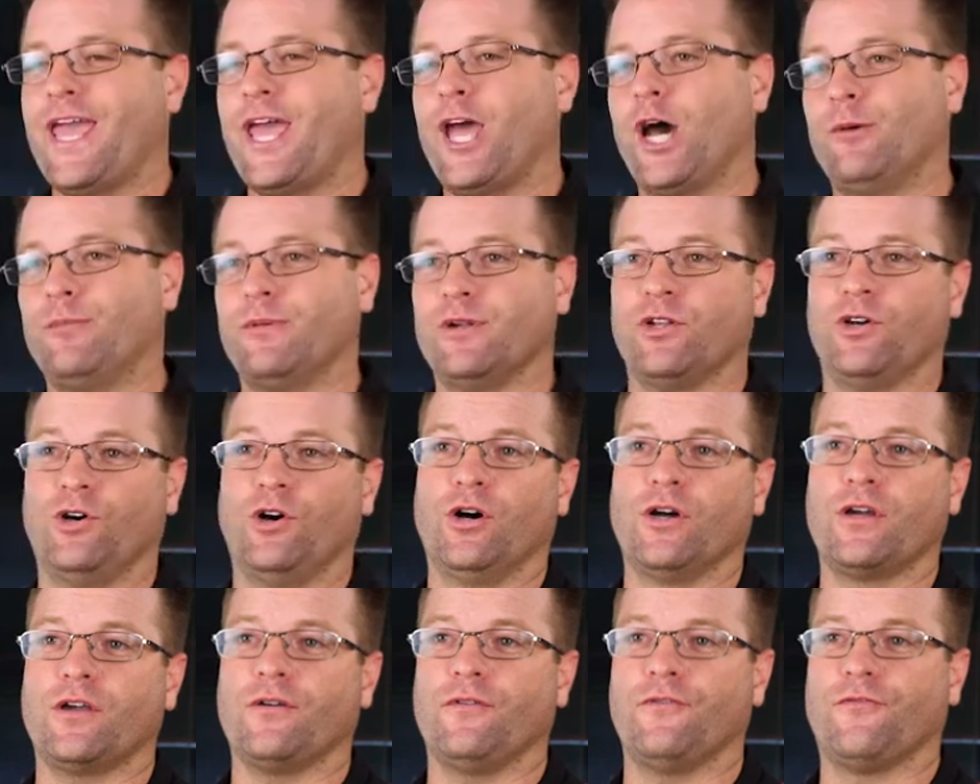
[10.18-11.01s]
helmet
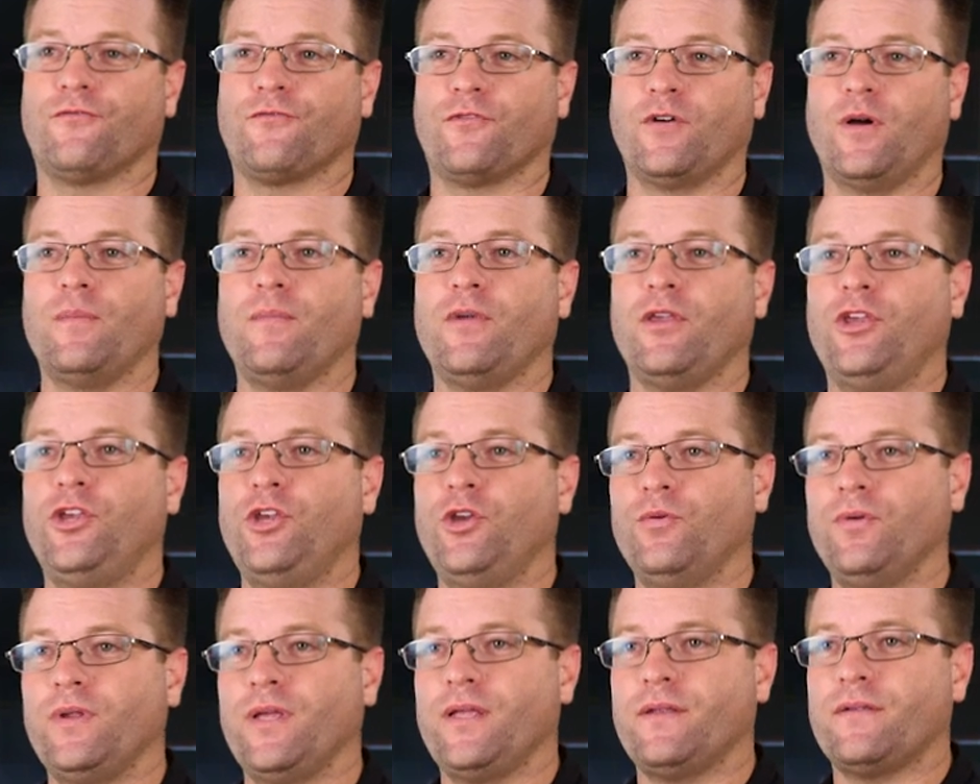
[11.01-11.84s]
hook from
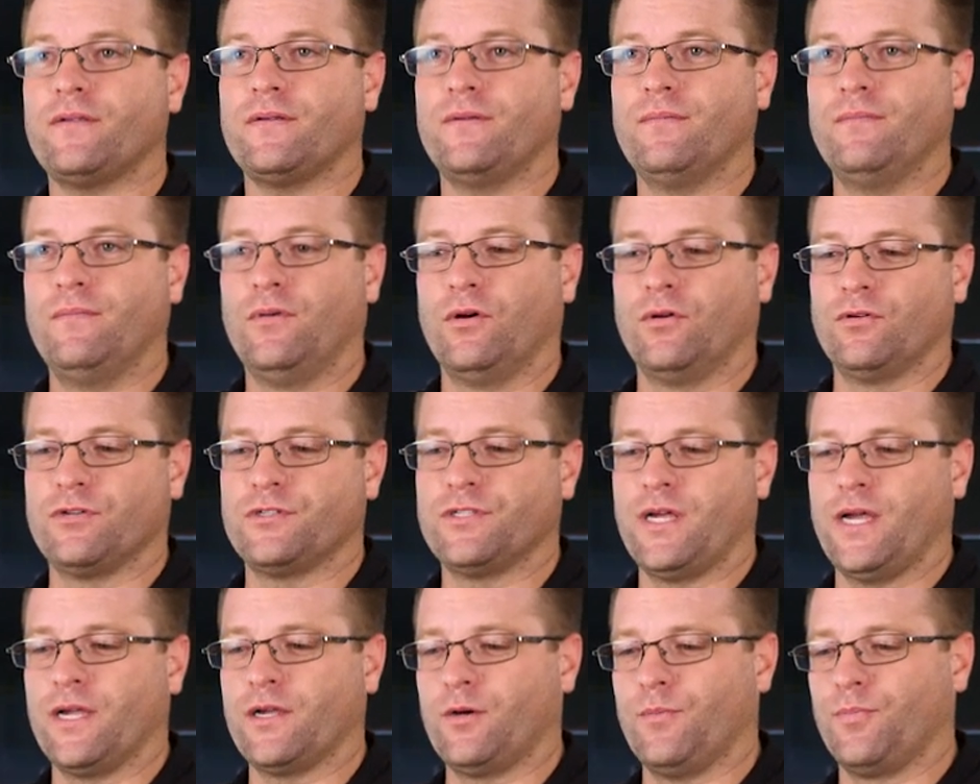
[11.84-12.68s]
Unit
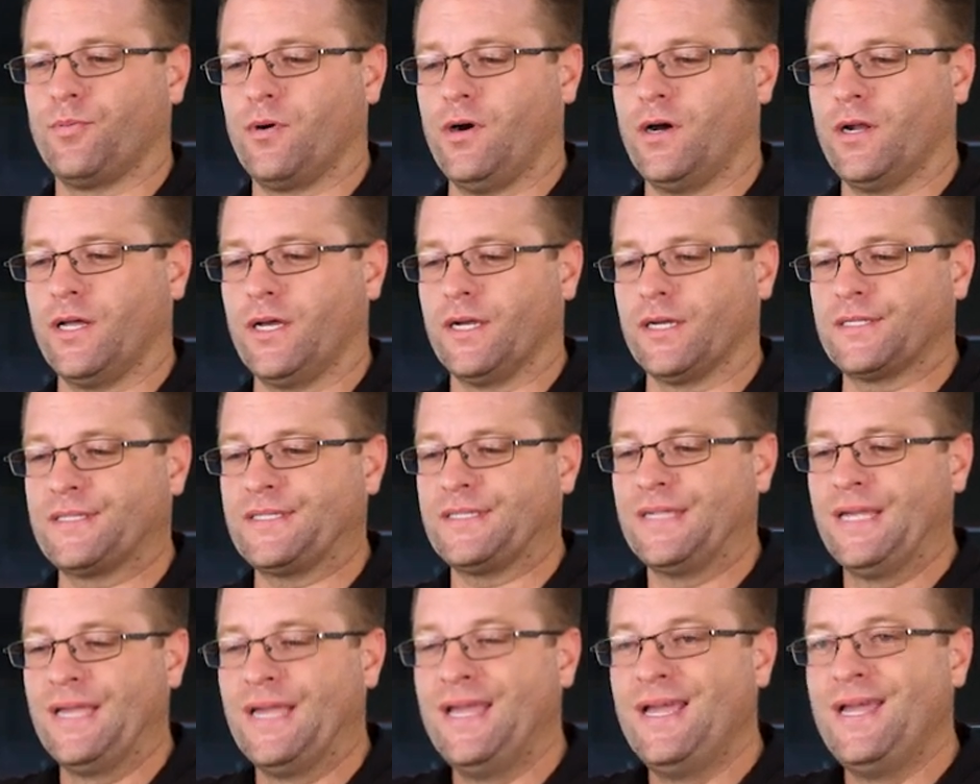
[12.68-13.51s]
Motorcycle
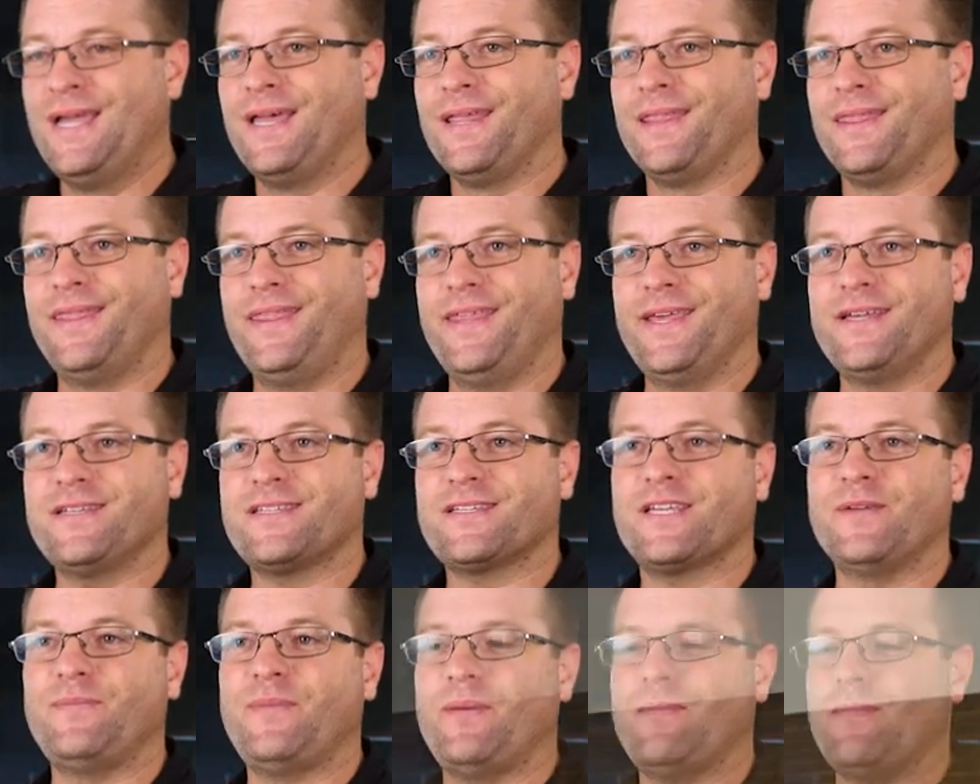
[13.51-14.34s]
Products. This can